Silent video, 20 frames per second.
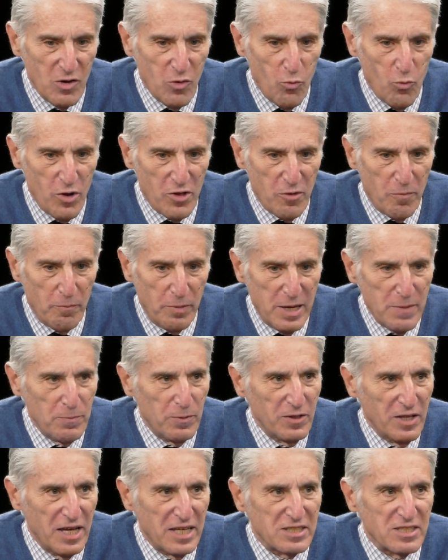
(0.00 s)
whether
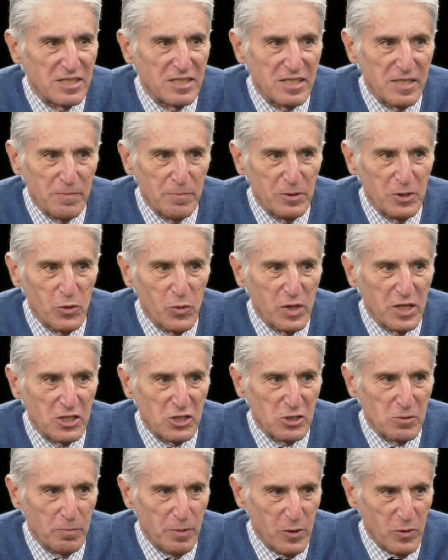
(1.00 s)
people had similar
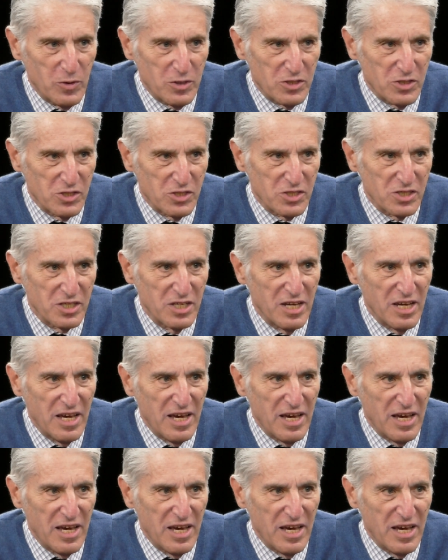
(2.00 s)
experiences.